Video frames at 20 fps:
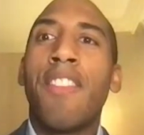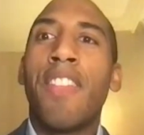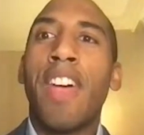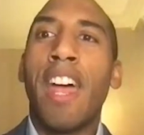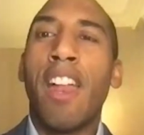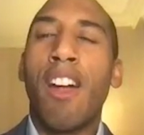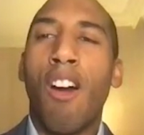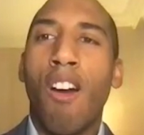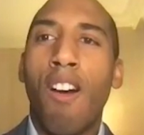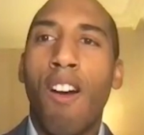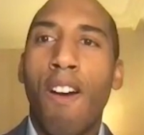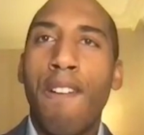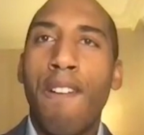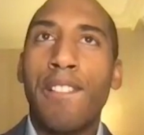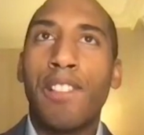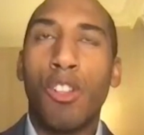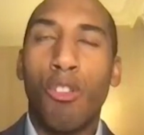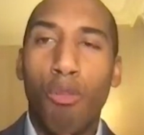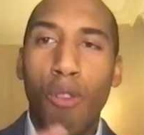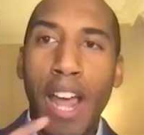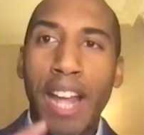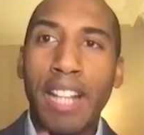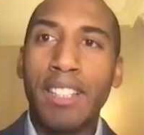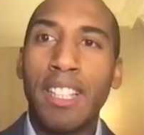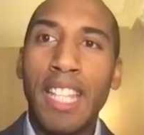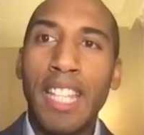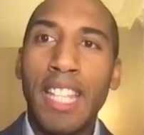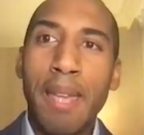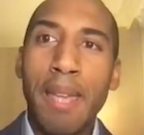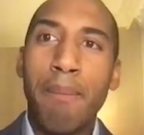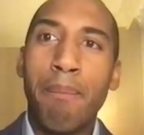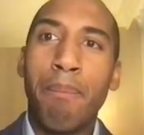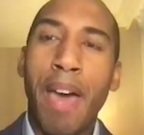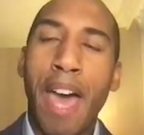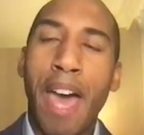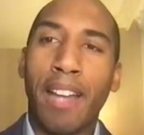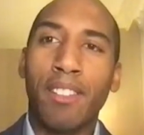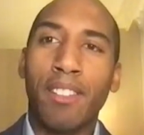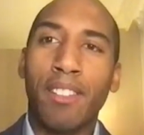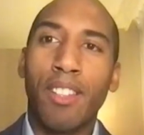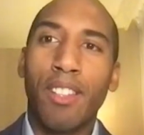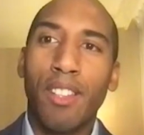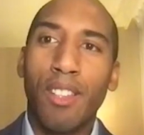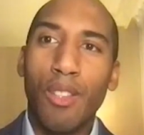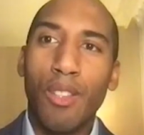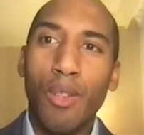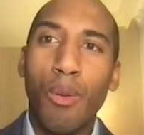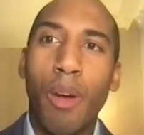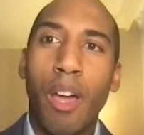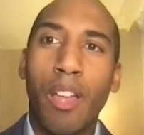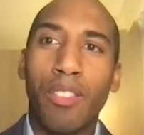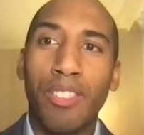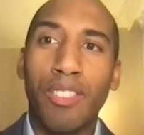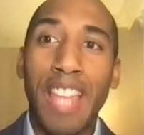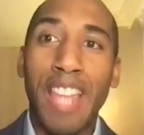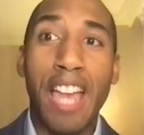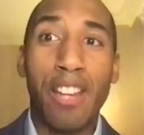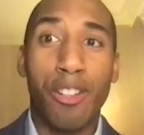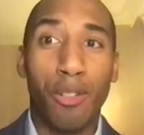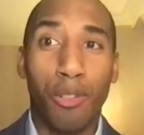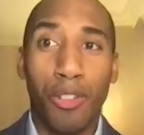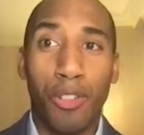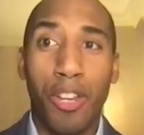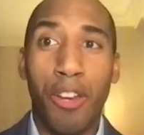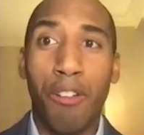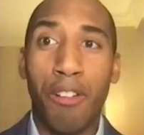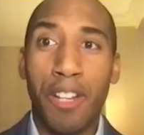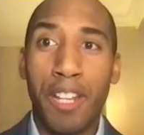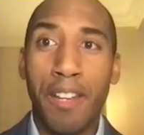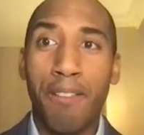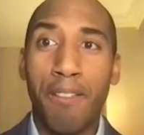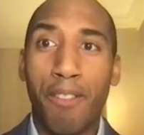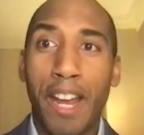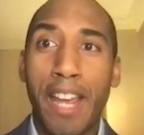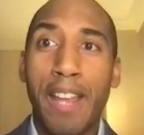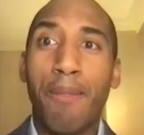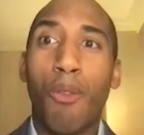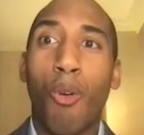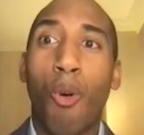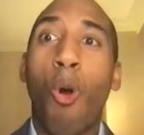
that directly impact US national security, right?